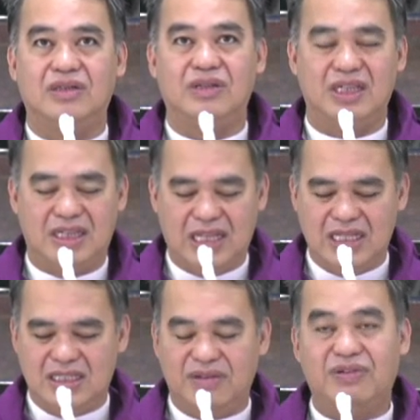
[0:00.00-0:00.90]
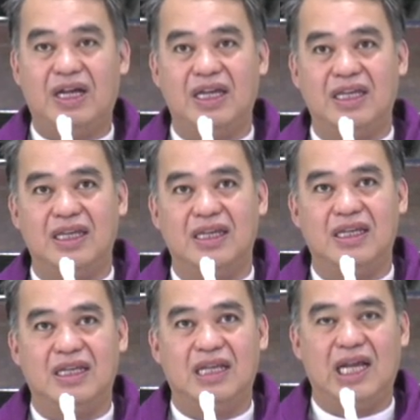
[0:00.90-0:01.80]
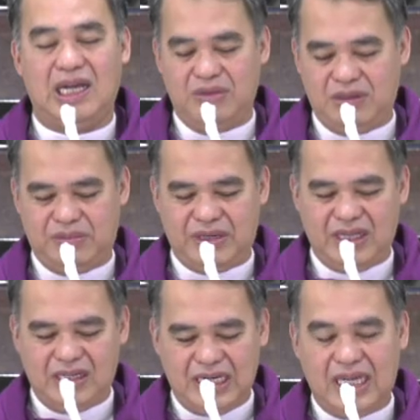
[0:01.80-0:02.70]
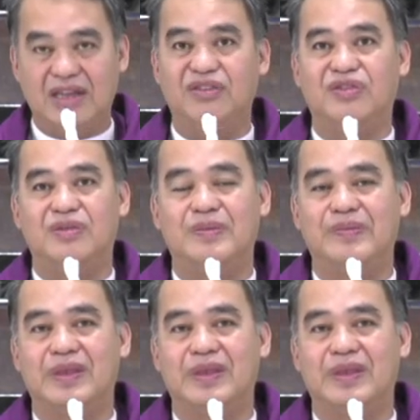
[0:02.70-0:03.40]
to intensify our prayer life,